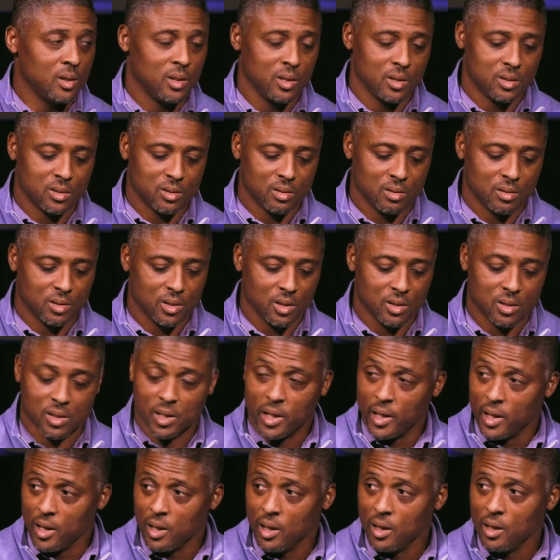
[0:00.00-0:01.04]
did
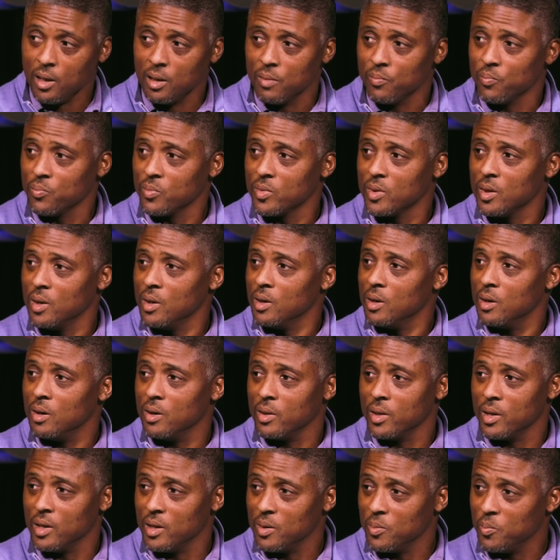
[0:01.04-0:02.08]
they eat?
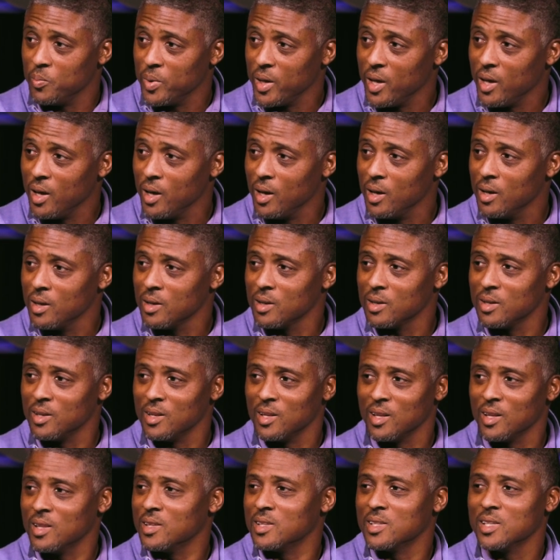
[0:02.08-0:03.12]
Are they in the bed?
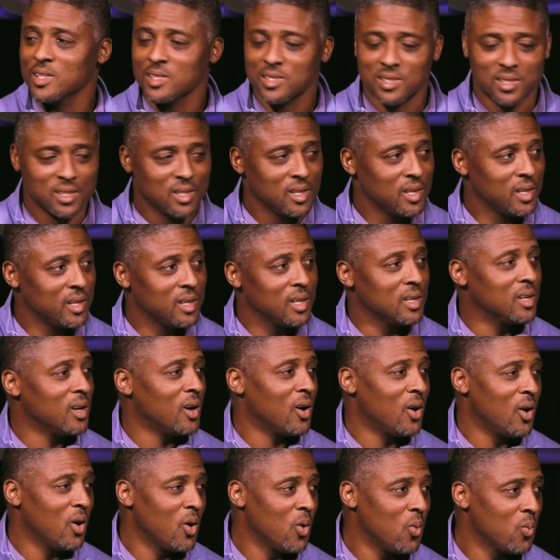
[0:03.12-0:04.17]
This thing, they did
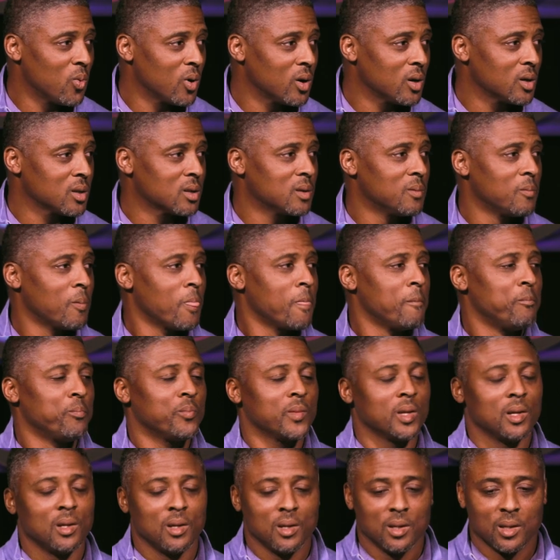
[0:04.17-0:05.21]
the homework?
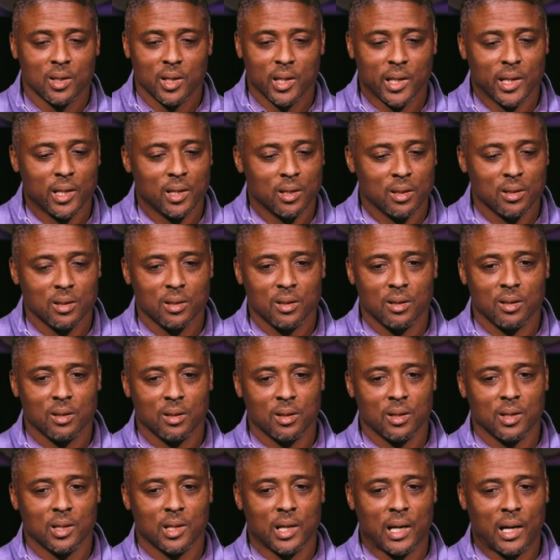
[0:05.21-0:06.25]
And,
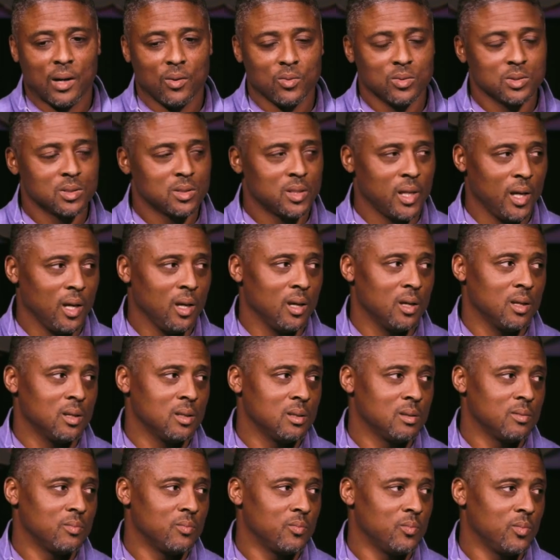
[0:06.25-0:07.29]
you know, I was
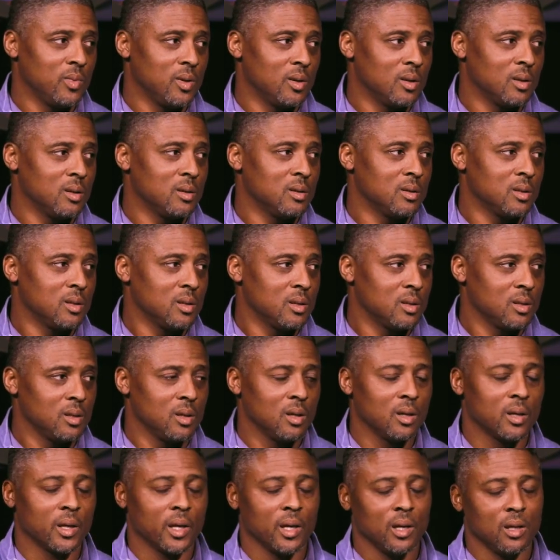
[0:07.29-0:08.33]
dead, you know, at a
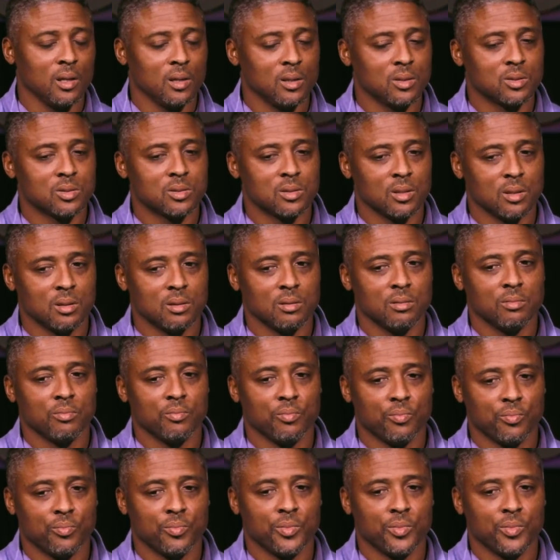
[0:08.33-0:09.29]
young age. So,